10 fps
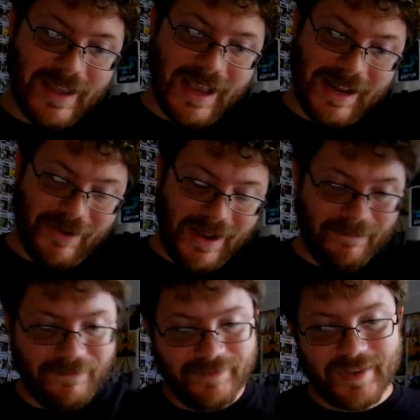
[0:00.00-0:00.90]
Anyway,
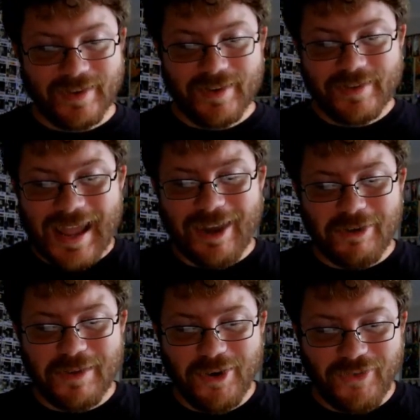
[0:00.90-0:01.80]
now
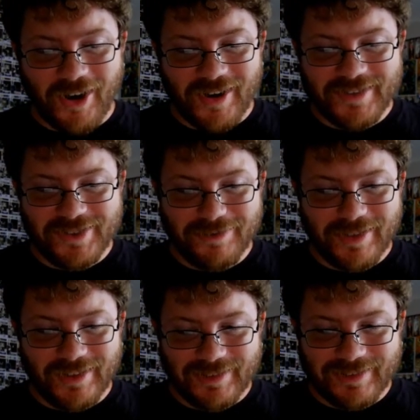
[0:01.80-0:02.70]
we move on to
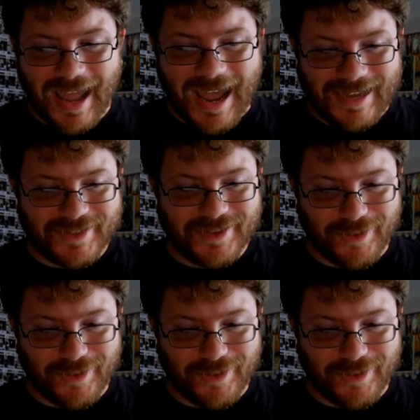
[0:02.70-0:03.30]
the last